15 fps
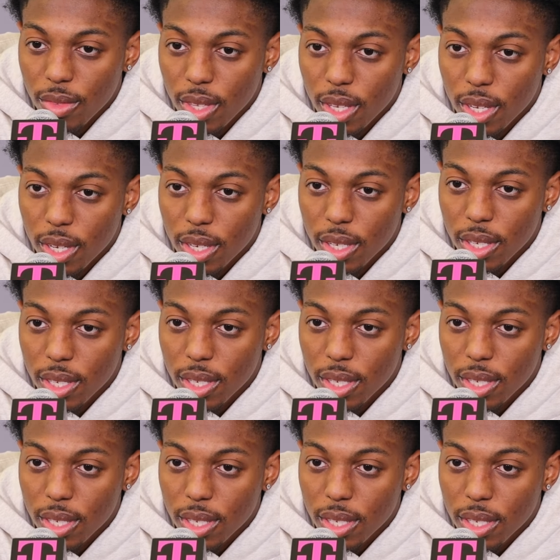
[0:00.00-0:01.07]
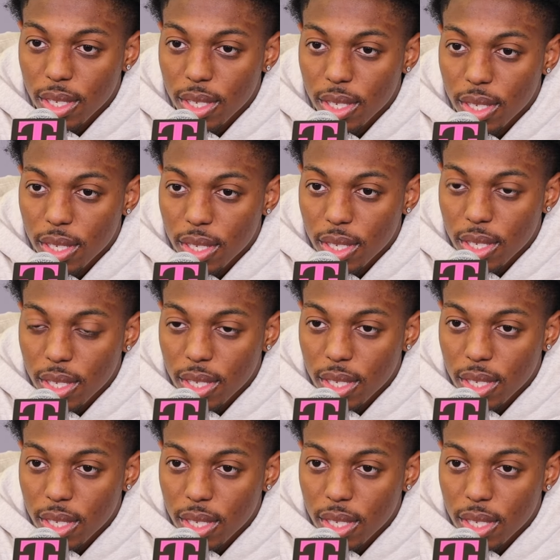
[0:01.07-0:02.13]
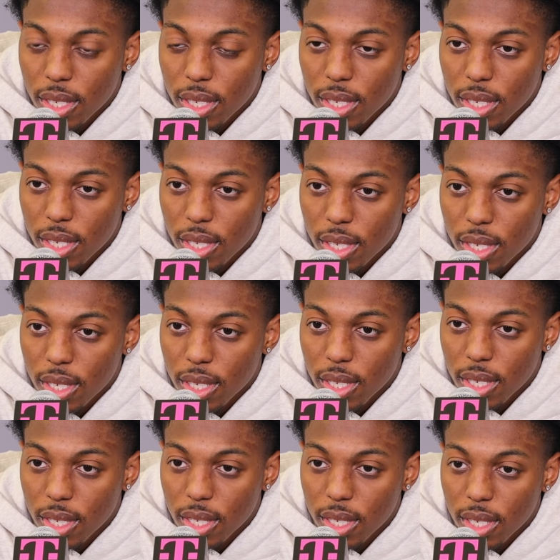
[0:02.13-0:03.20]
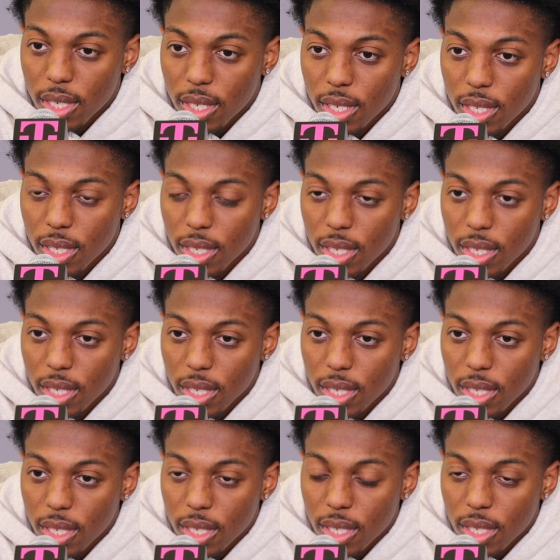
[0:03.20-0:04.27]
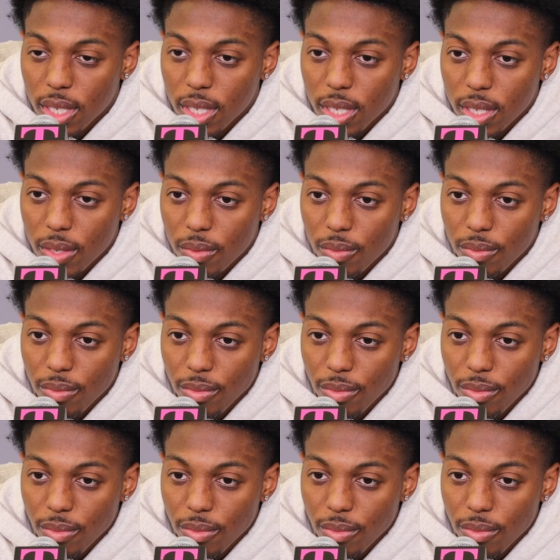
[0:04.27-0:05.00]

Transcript: this and say, "Hey, this is a." A game that can change the, the, the